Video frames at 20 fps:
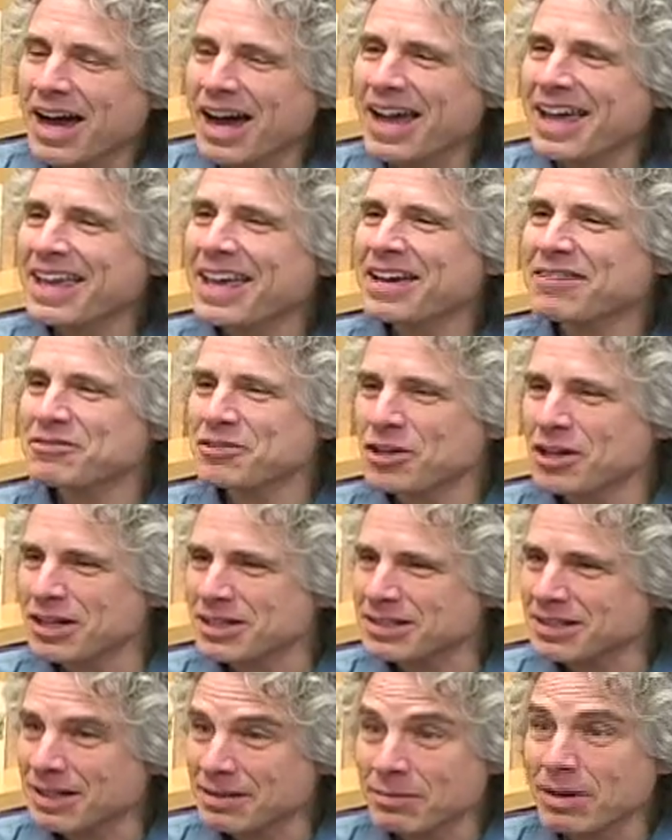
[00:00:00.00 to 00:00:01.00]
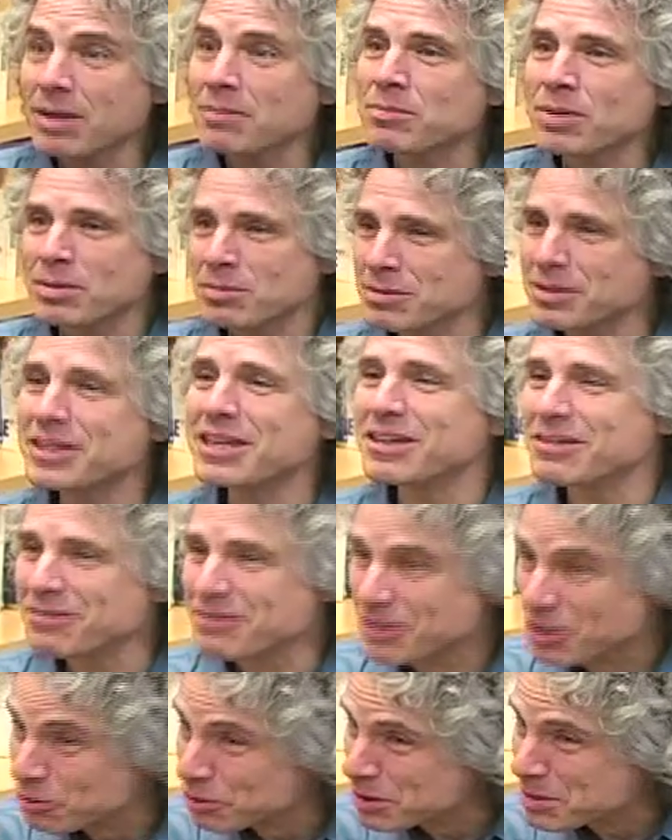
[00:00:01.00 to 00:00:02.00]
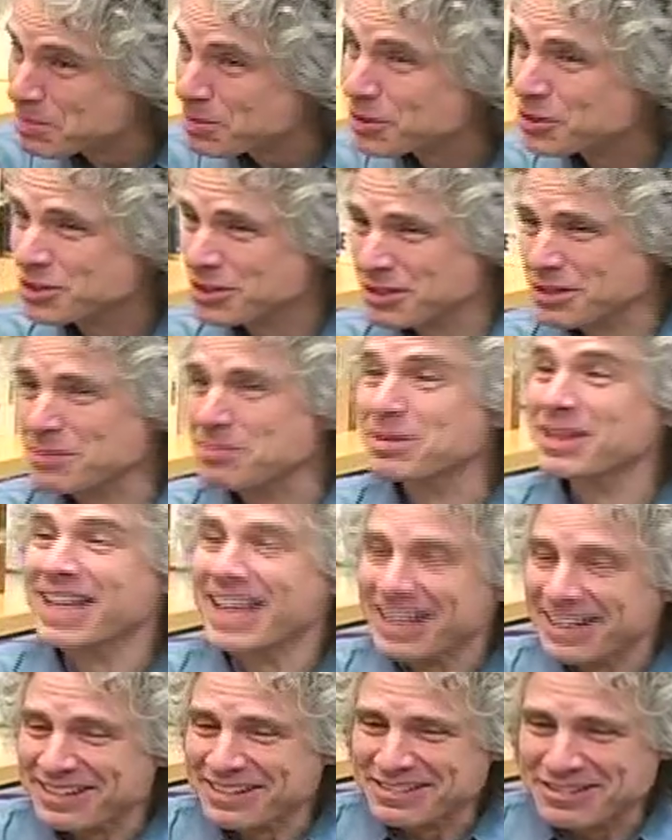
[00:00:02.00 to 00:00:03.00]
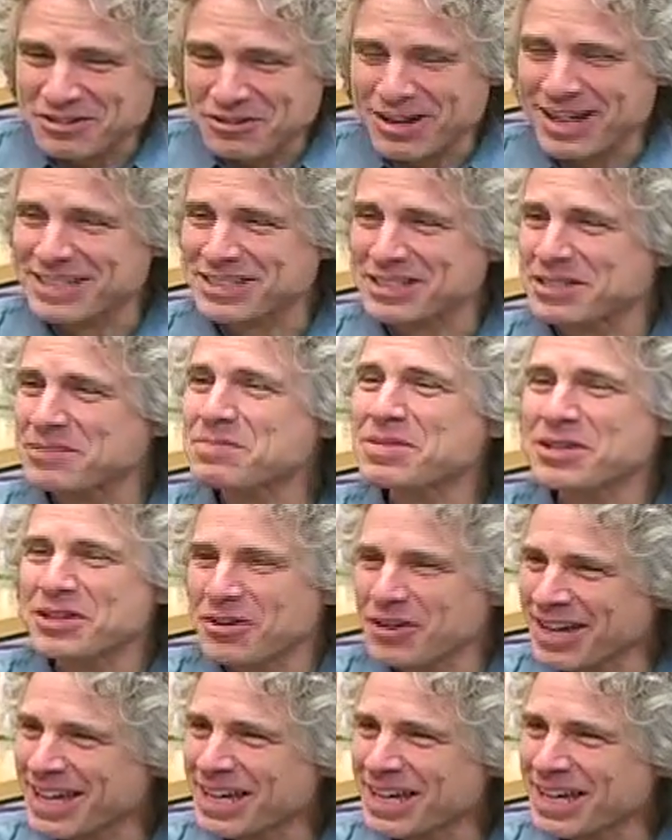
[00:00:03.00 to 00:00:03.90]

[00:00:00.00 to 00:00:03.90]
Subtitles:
I have not. I'm probably the only person on the planet who hasn't, but no, I